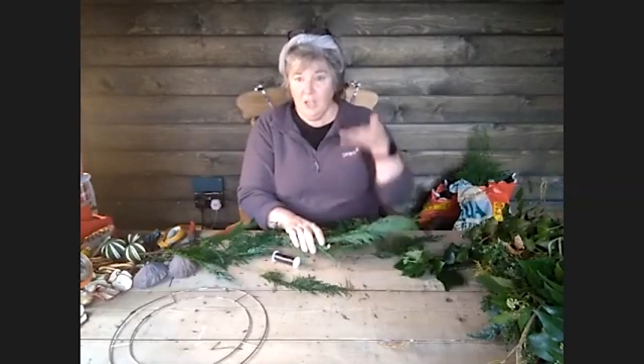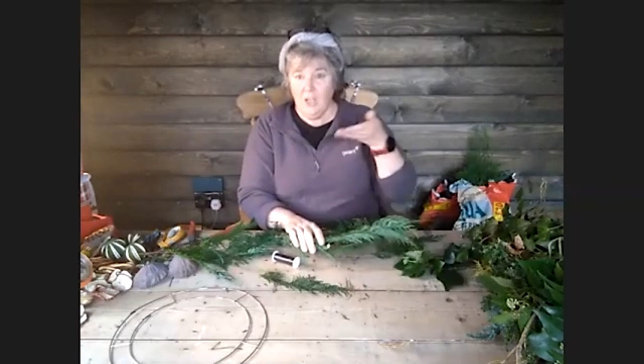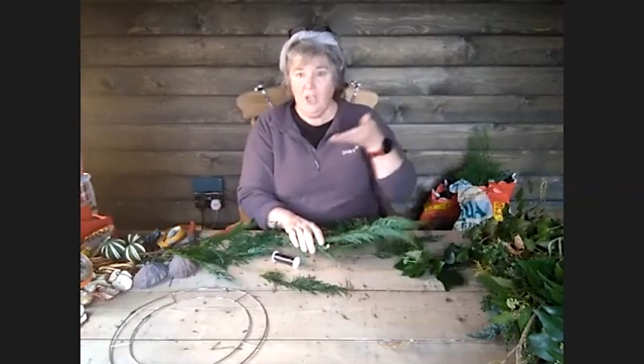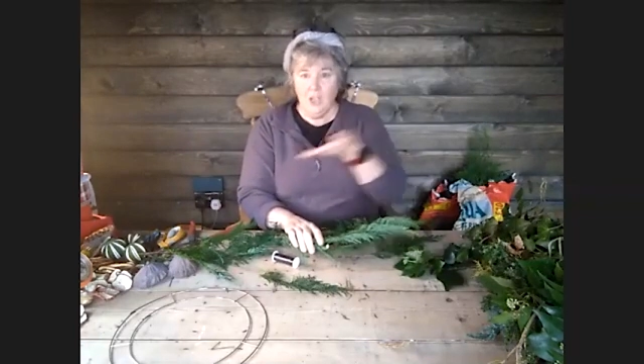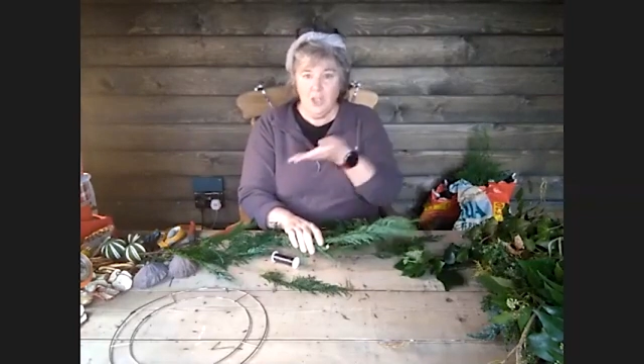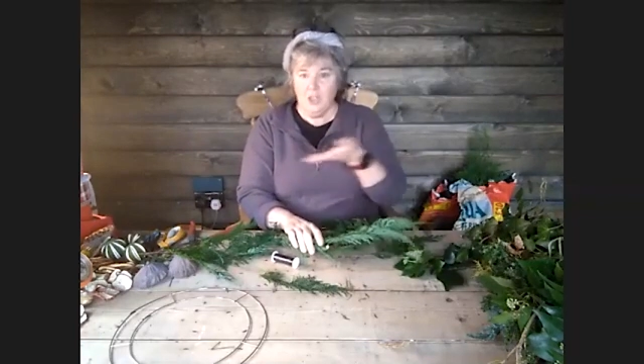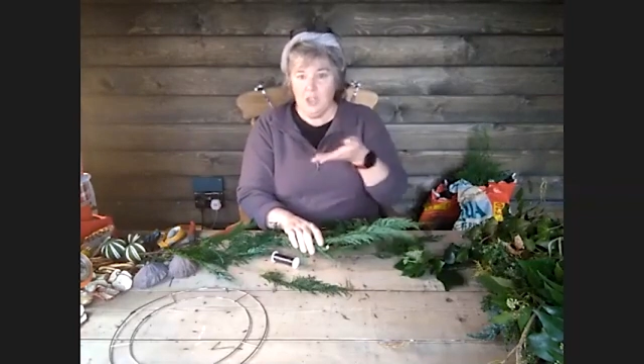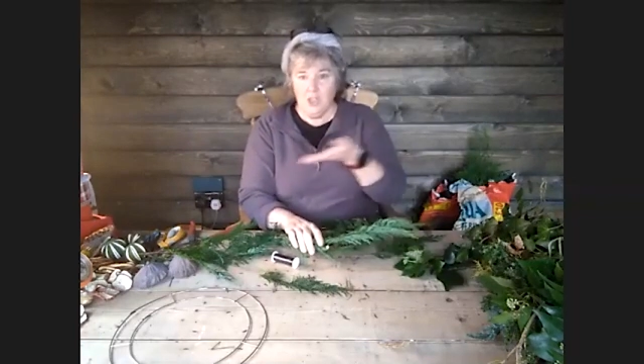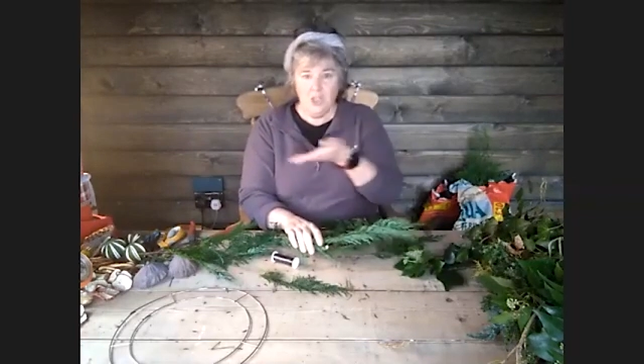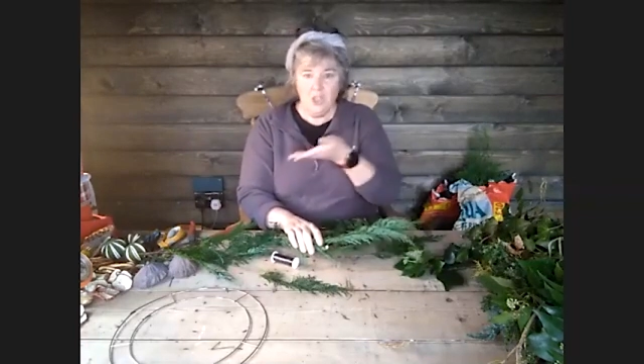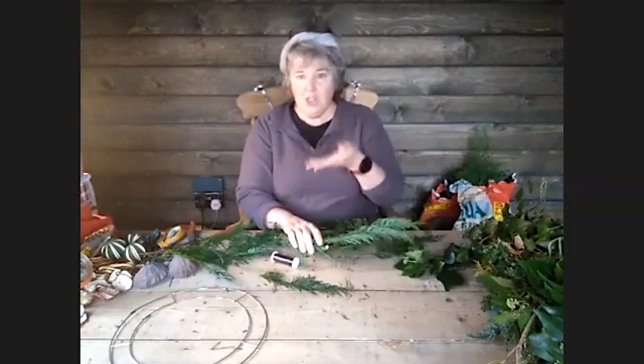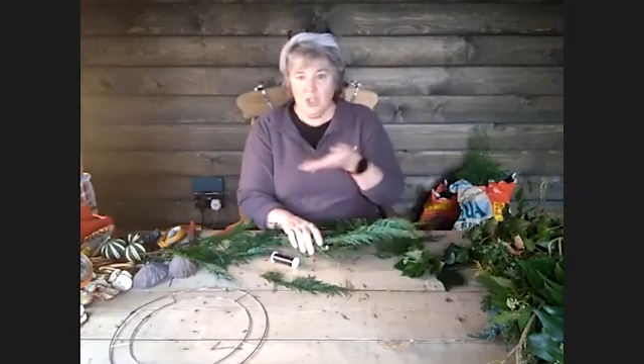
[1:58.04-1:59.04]
you can
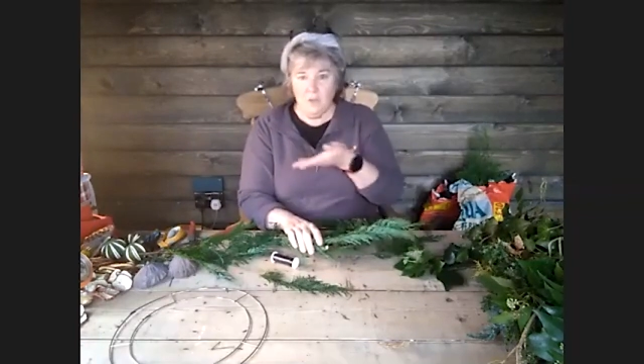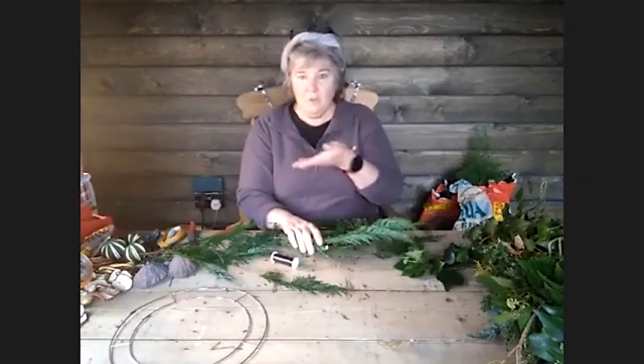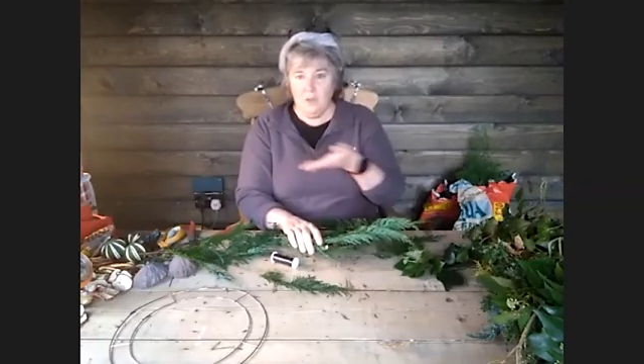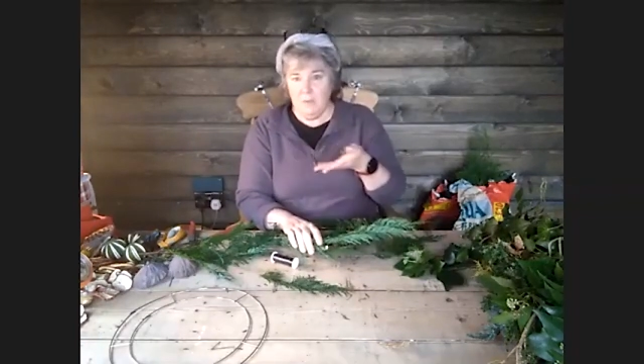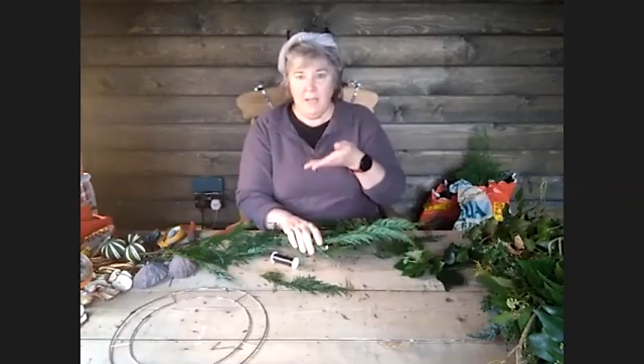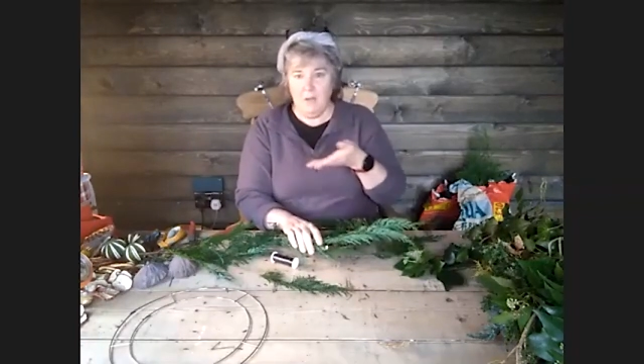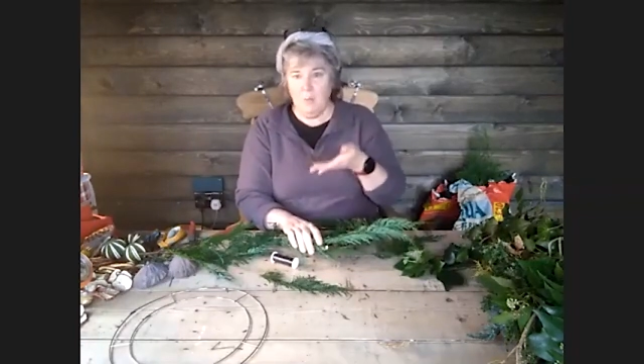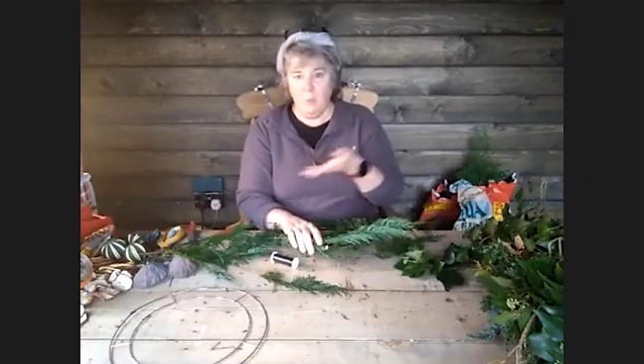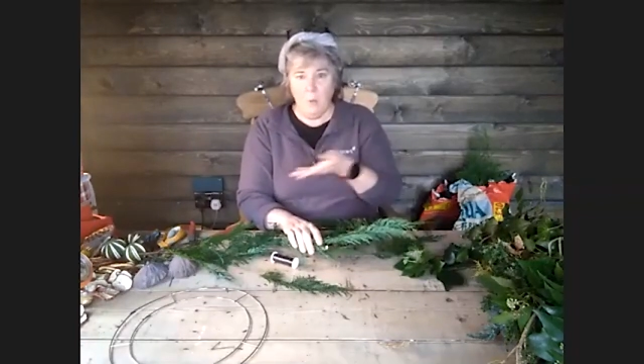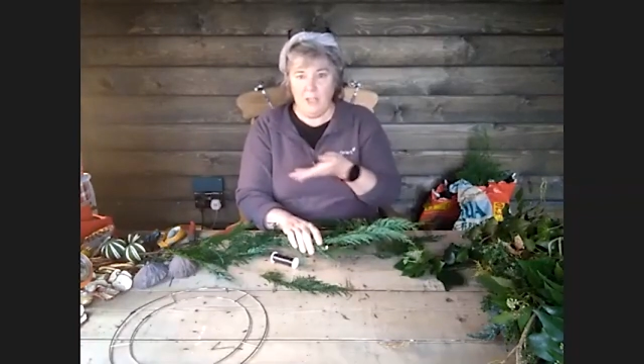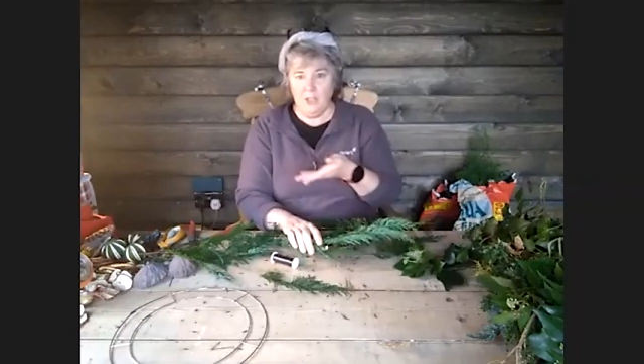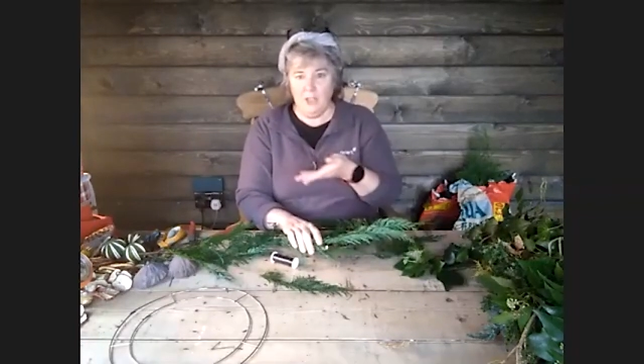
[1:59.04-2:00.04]
just shove them in and
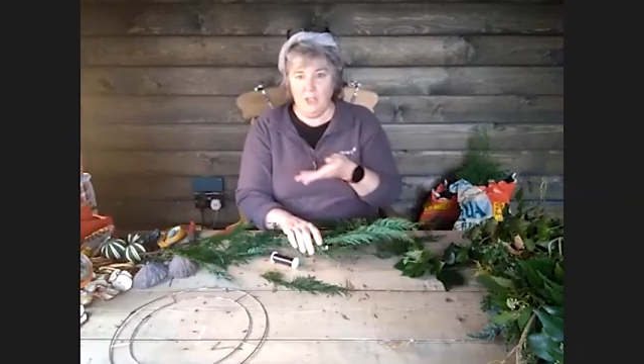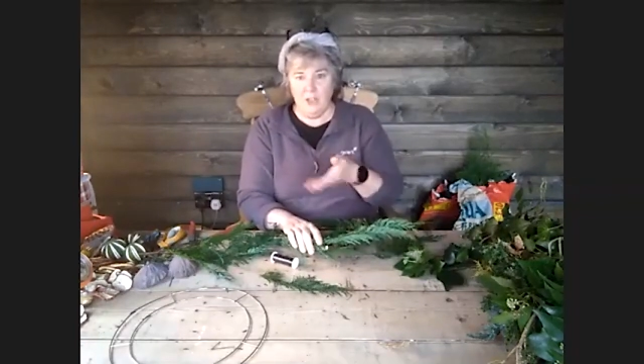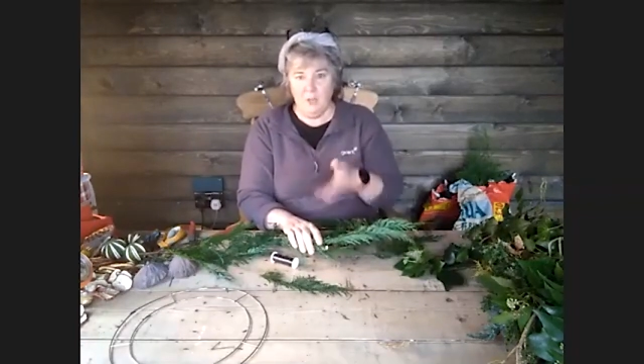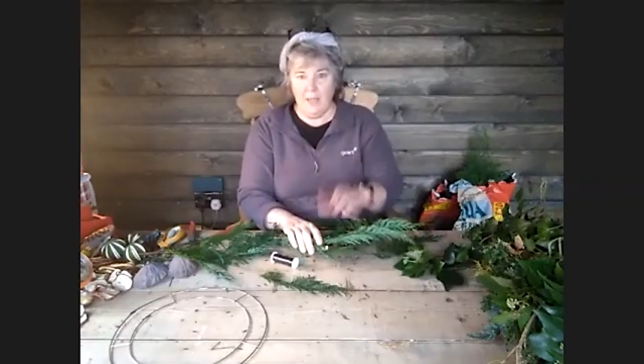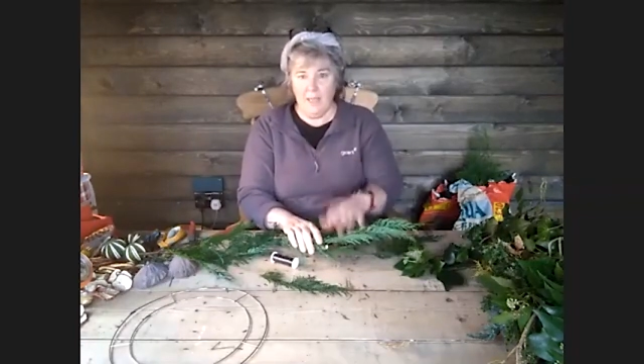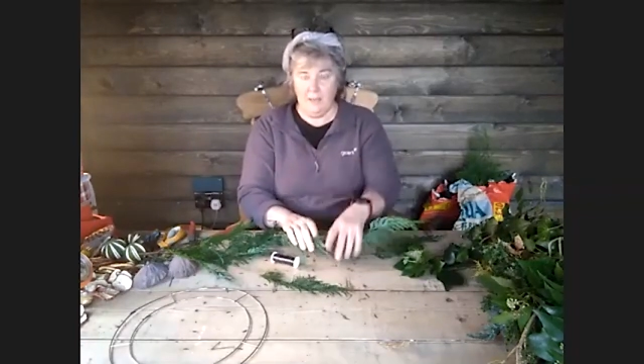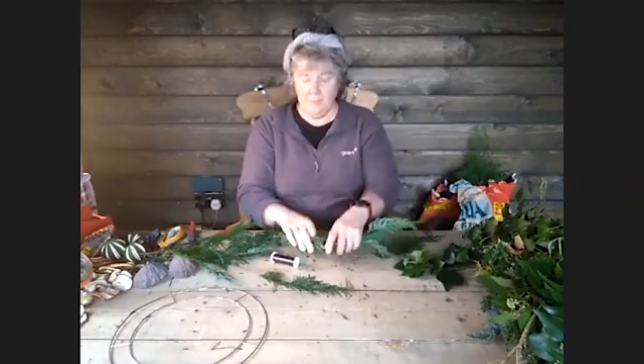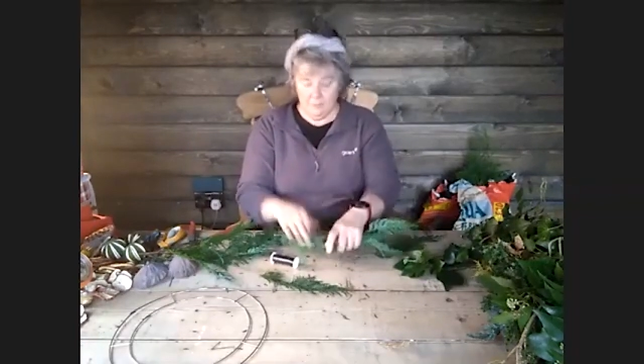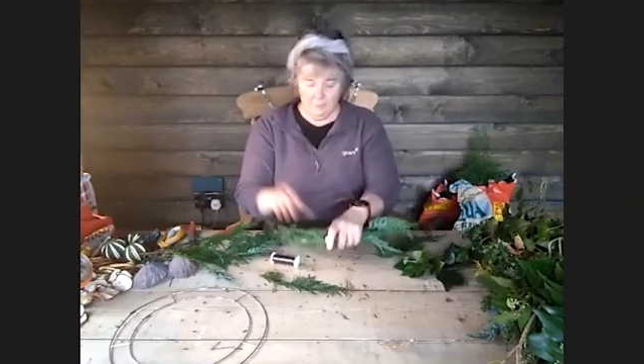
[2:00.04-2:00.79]
wedge them in.